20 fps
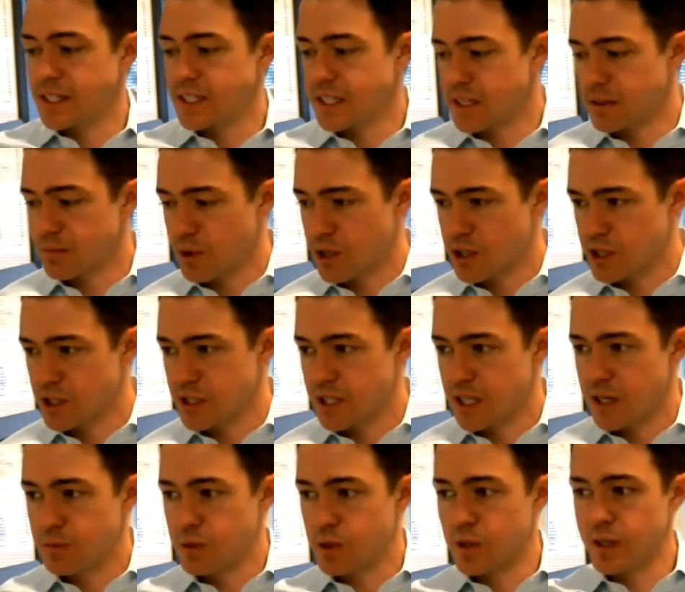a decompression
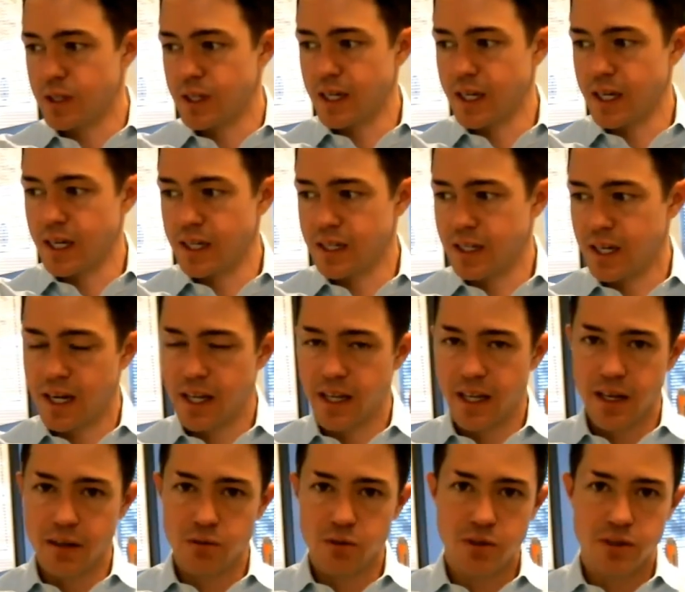table in kind of
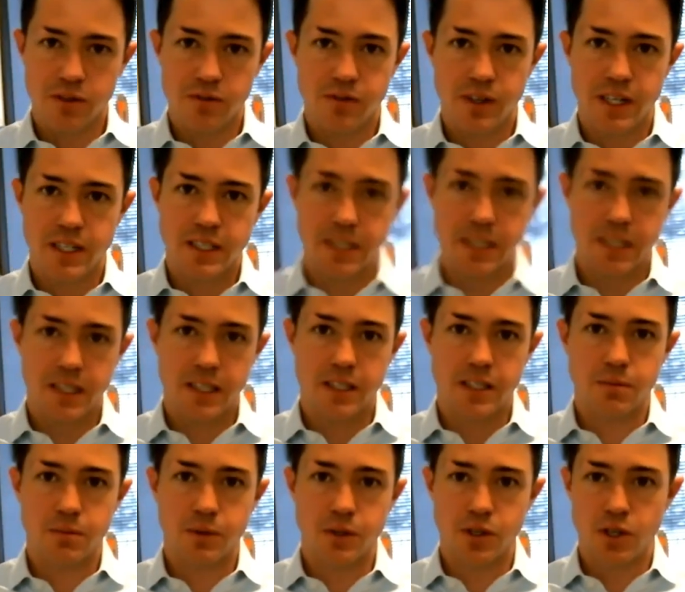that really fancy
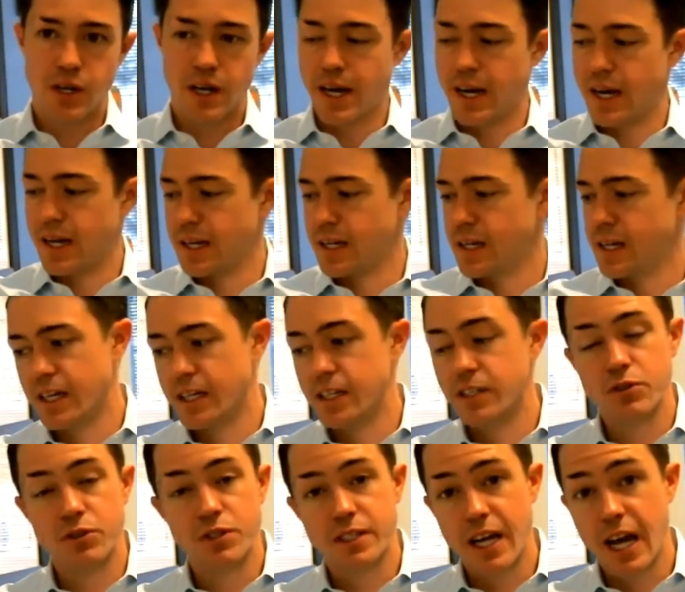computer head, it can
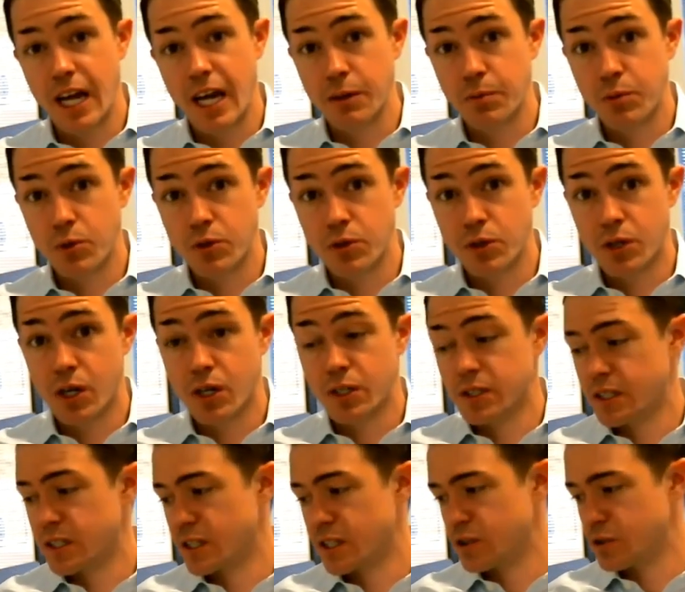do static protocols,
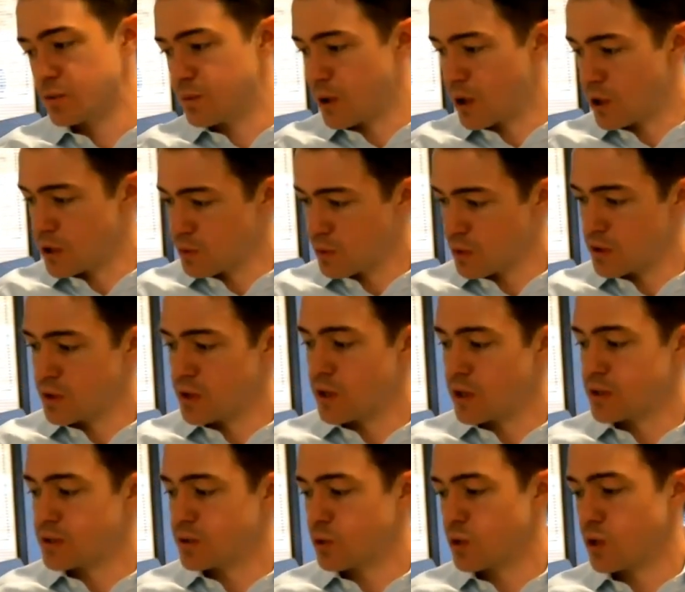it can do pulse
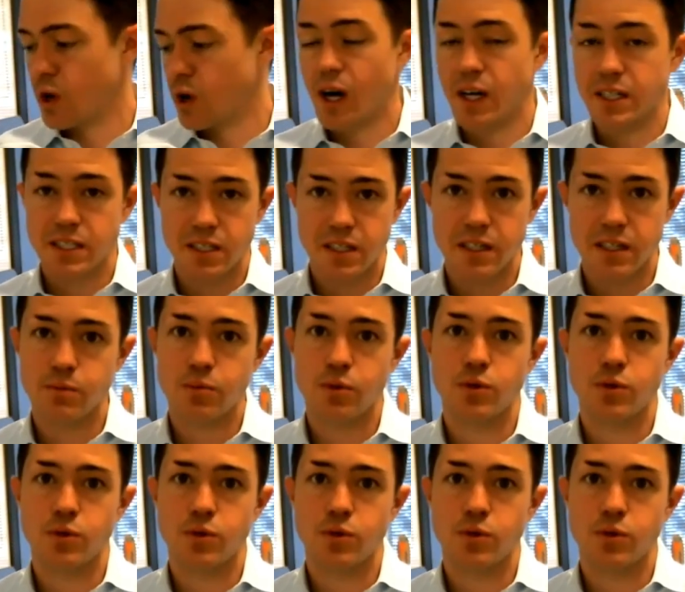protocols, or oscillating